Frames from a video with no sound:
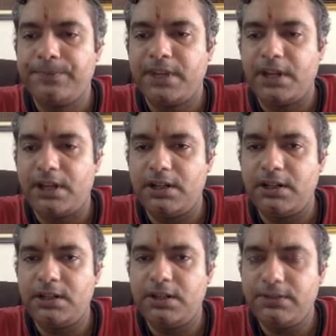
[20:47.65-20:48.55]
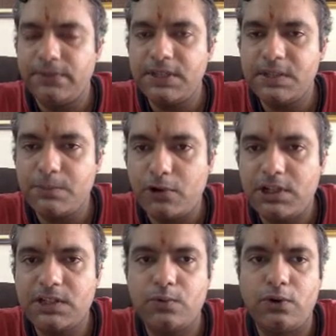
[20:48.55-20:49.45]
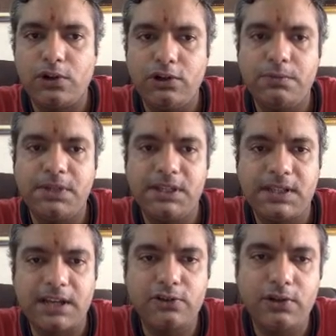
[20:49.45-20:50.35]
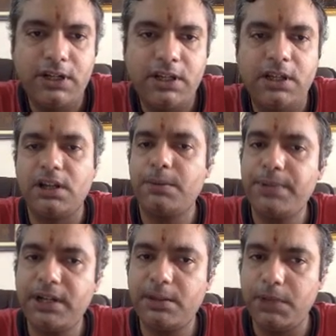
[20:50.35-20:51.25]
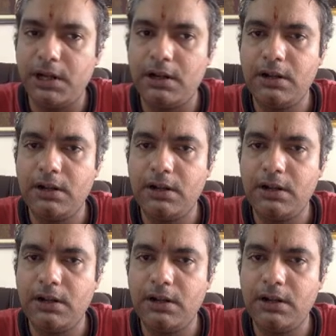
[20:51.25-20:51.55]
And if this smallest volume is actually repeatable,